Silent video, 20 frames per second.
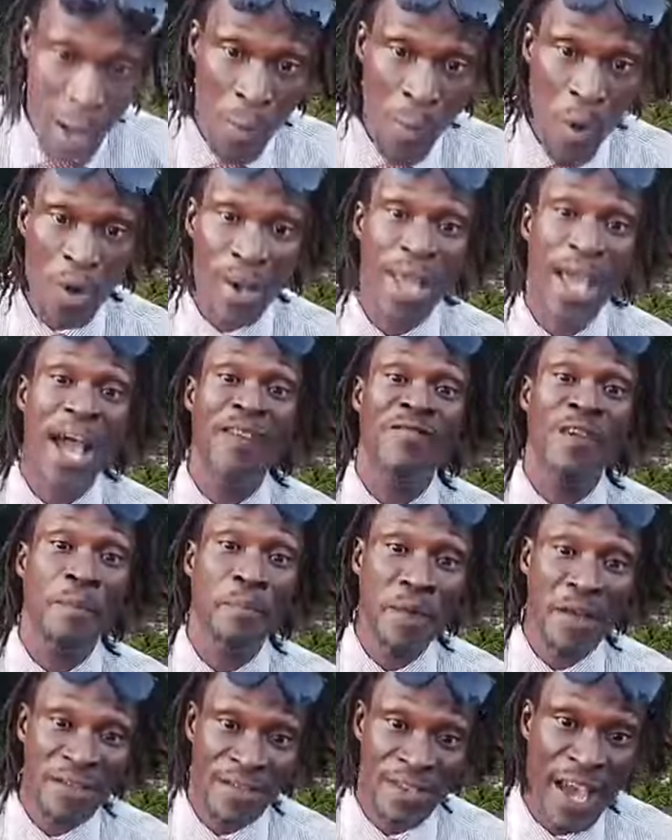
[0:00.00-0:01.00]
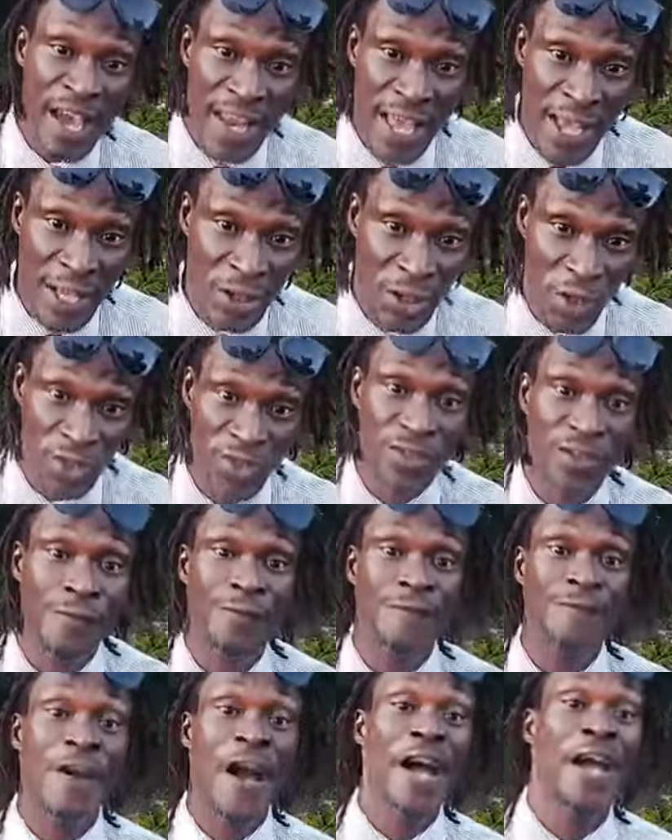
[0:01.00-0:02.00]
what they are repeated and
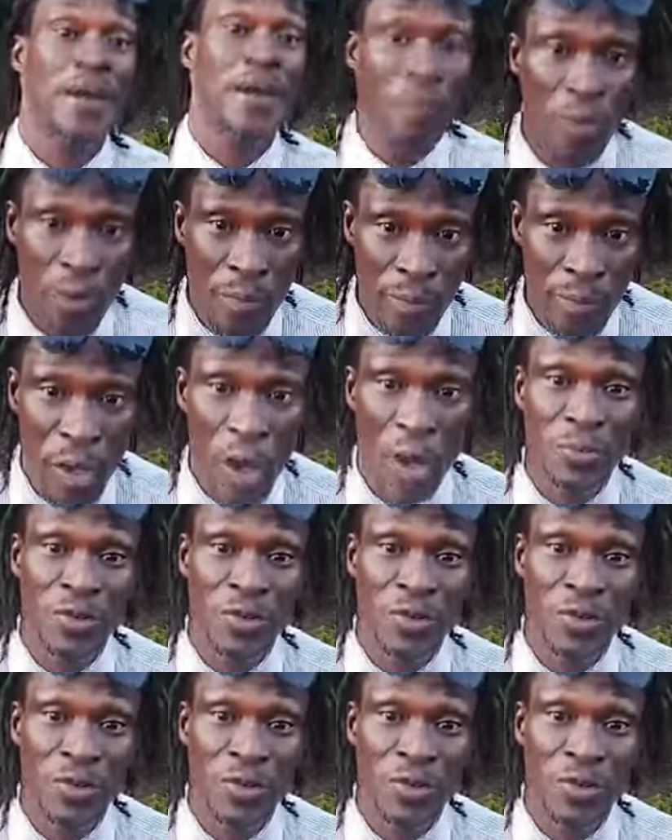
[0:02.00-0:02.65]
justifiable, become